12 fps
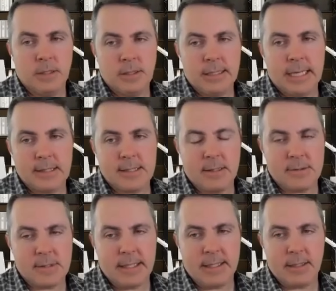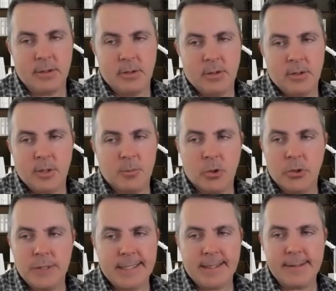Yeah, it sounds like the more
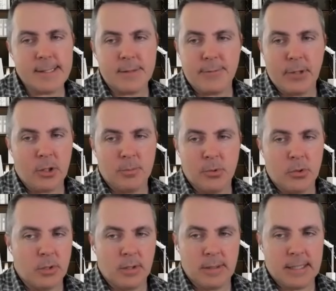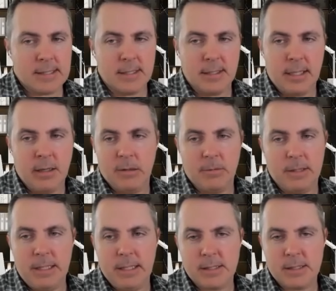data is available, the less inherent
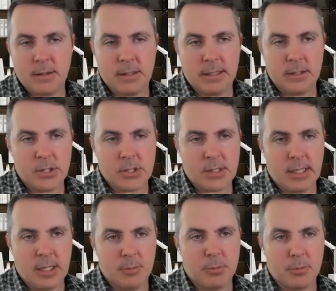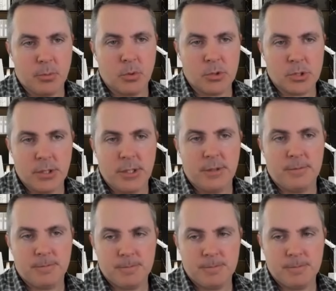risk, like it's just kind of proportionate.